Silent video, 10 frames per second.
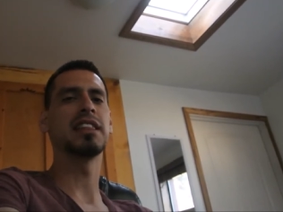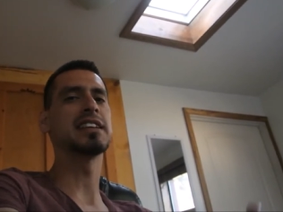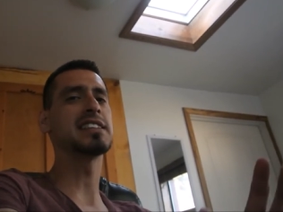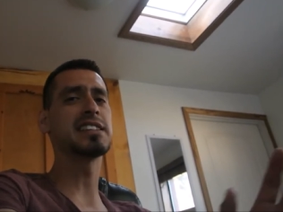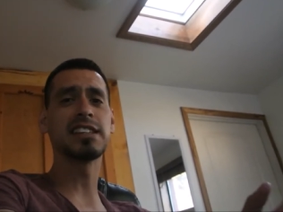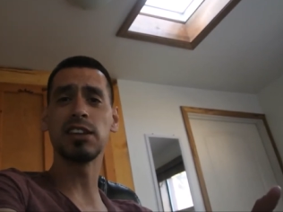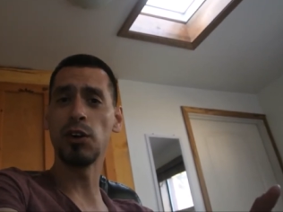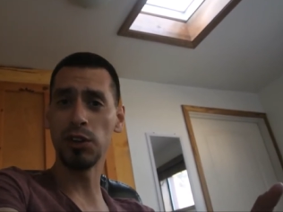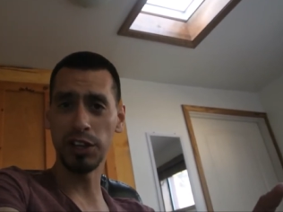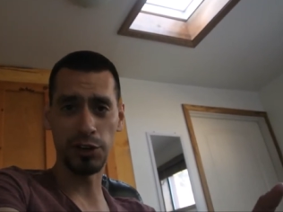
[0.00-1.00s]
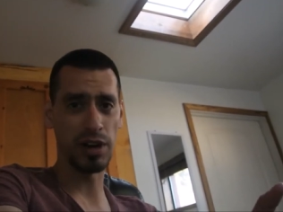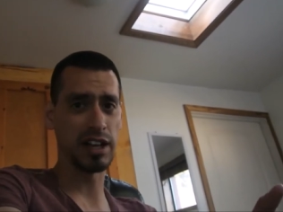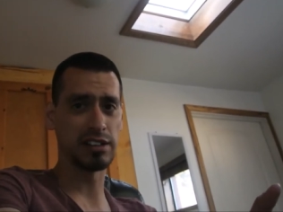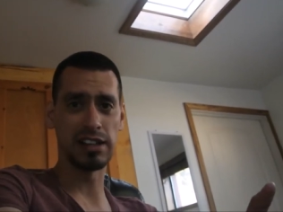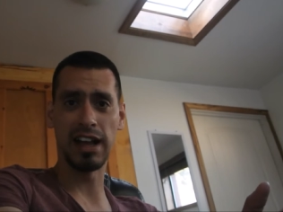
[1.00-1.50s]
this isn't the holy
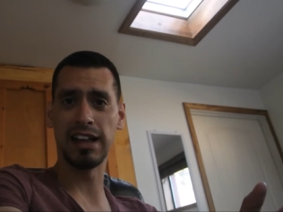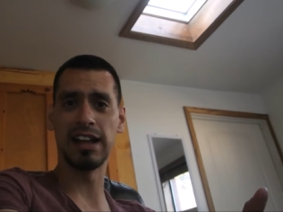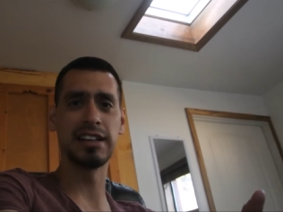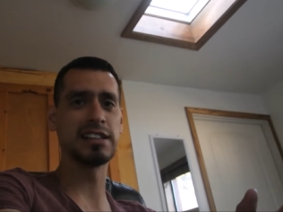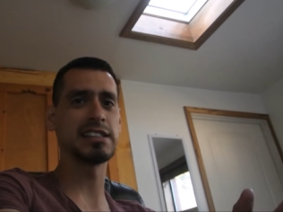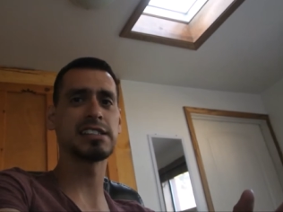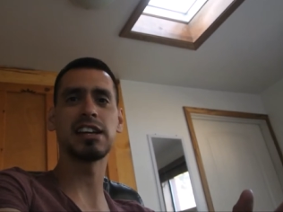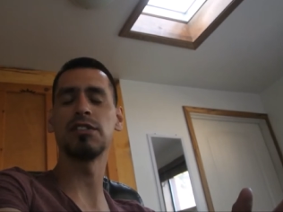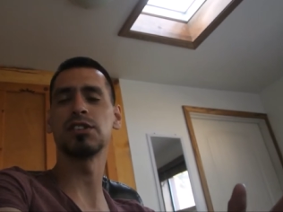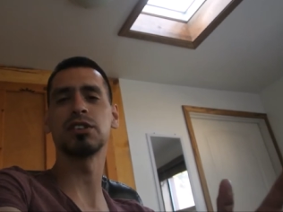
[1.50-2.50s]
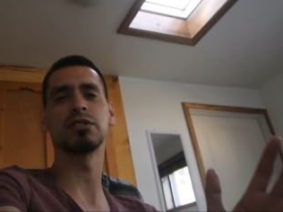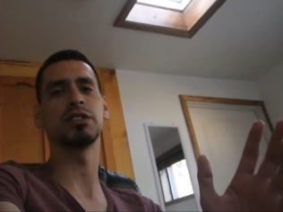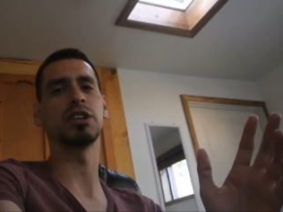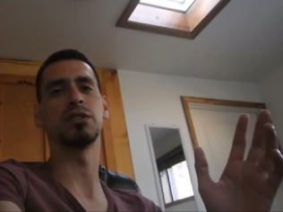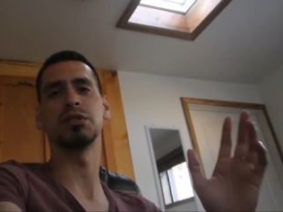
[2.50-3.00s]
grail. I, I didn't discover
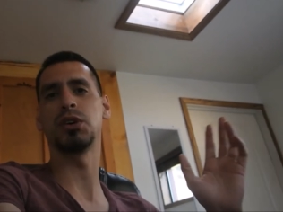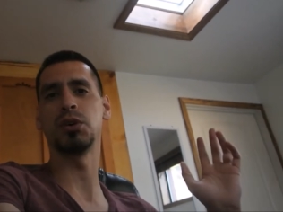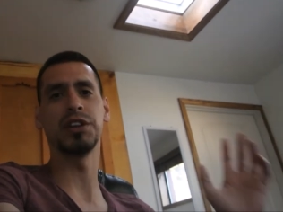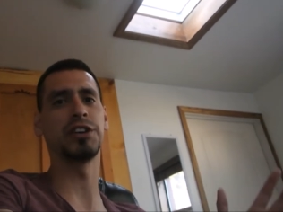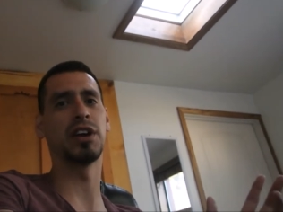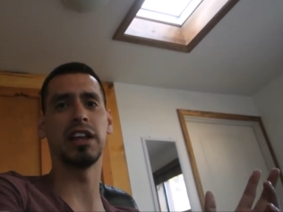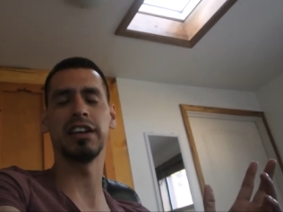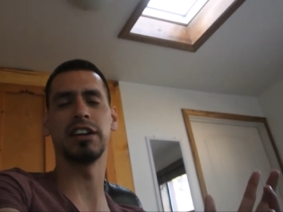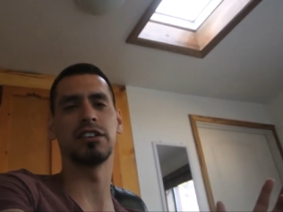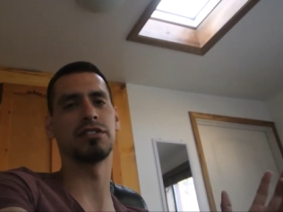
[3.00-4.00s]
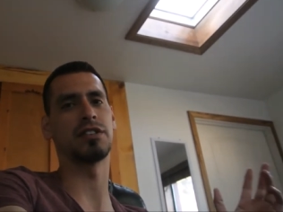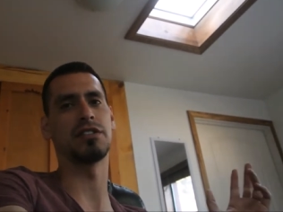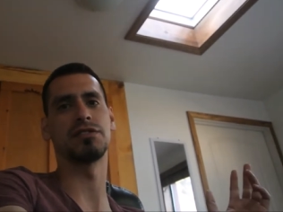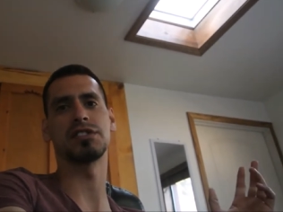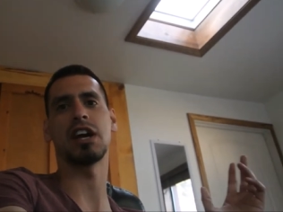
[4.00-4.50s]
you know the holy grail here of,
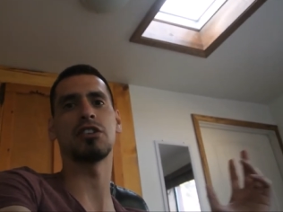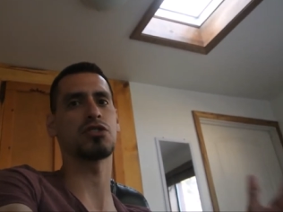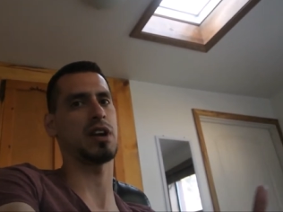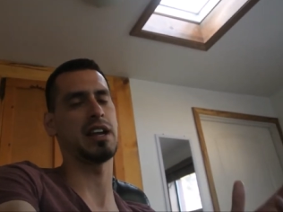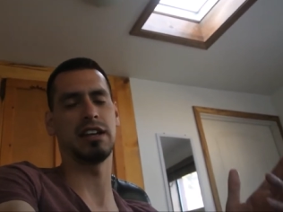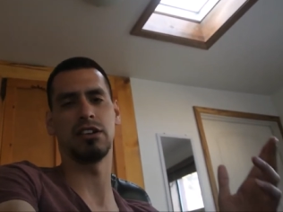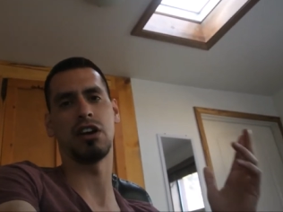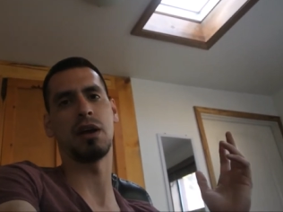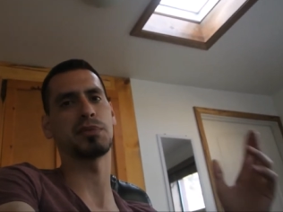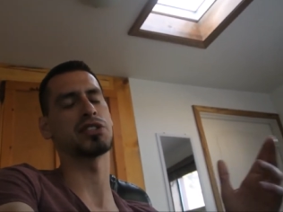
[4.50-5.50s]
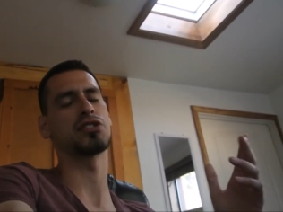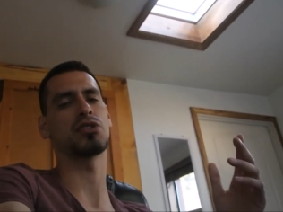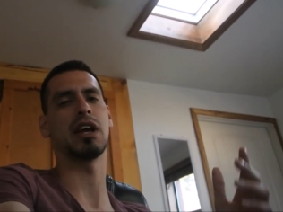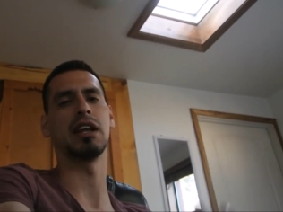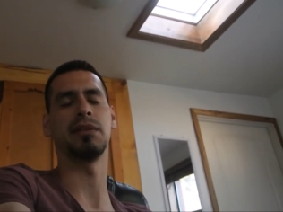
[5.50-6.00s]
of stock trading or options
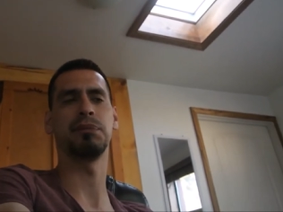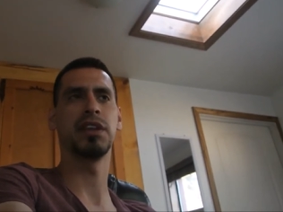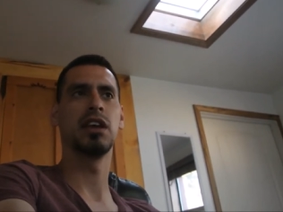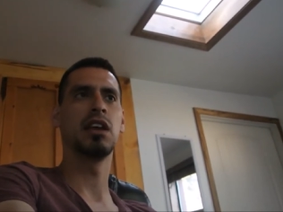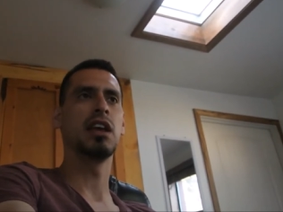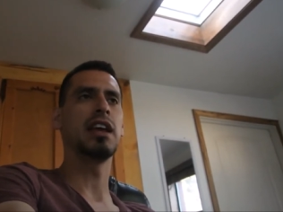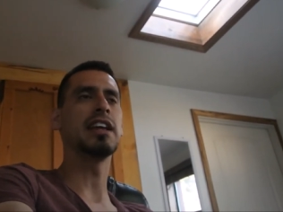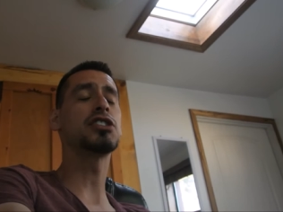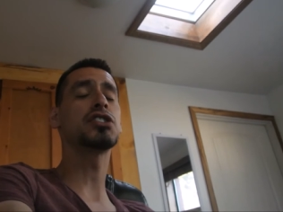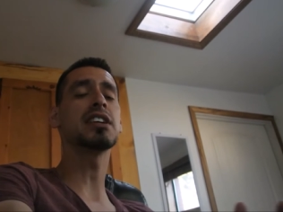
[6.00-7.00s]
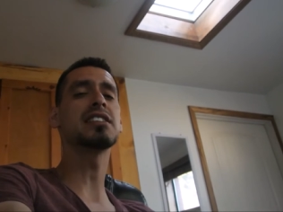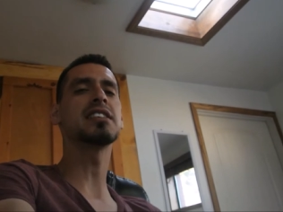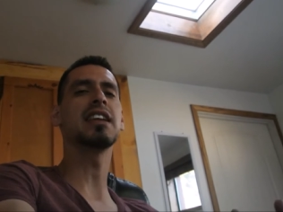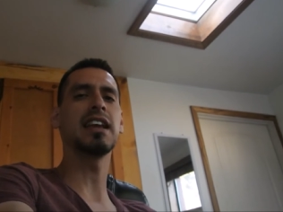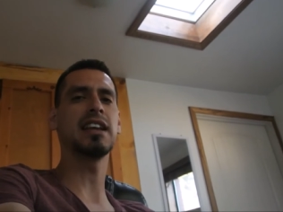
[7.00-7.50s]
trading. It's just
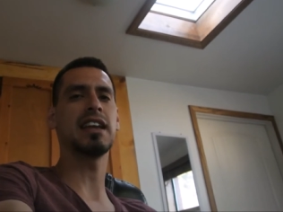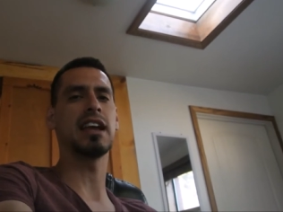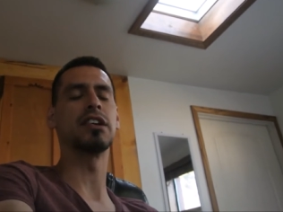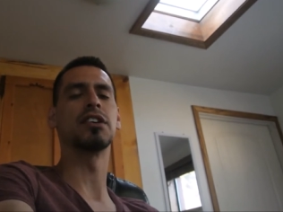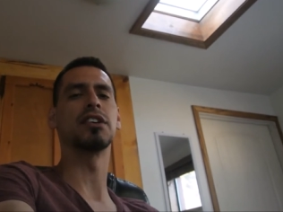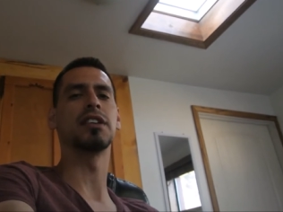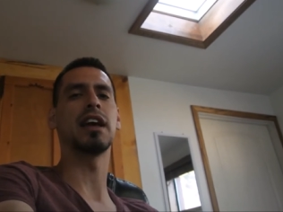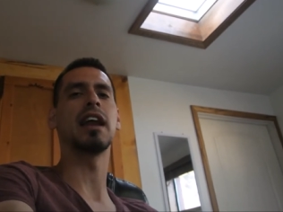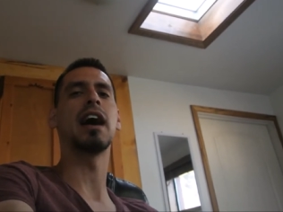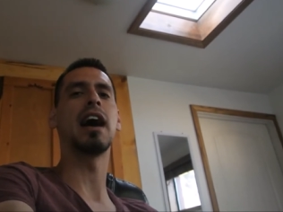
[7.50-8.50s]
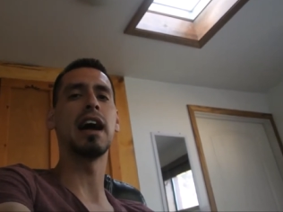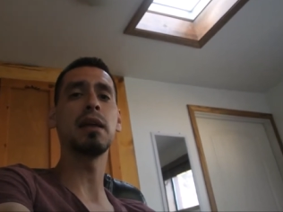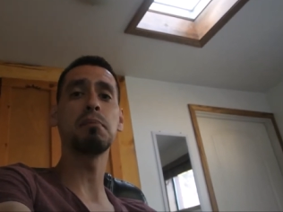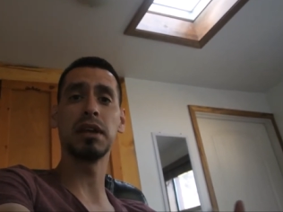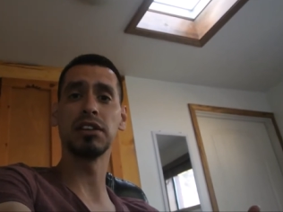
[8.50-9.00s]
an indicator that I
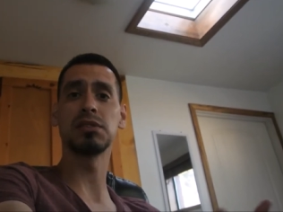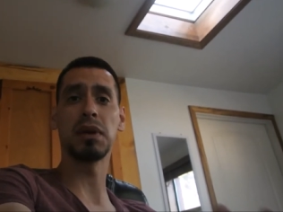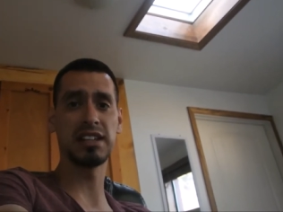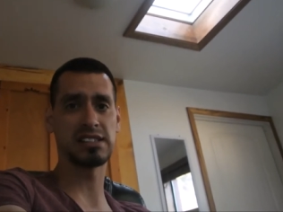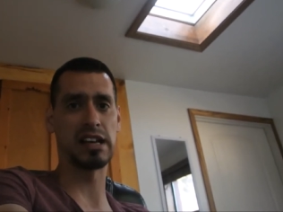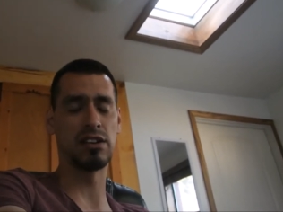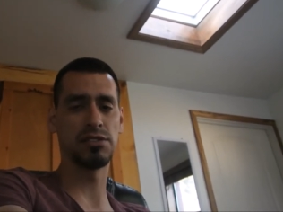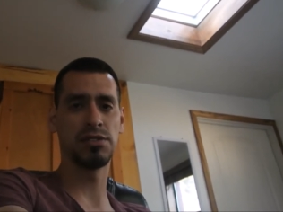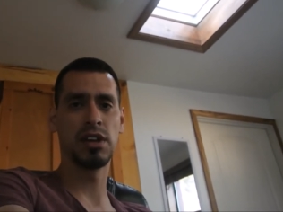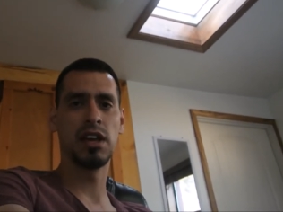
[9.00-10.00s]
built myself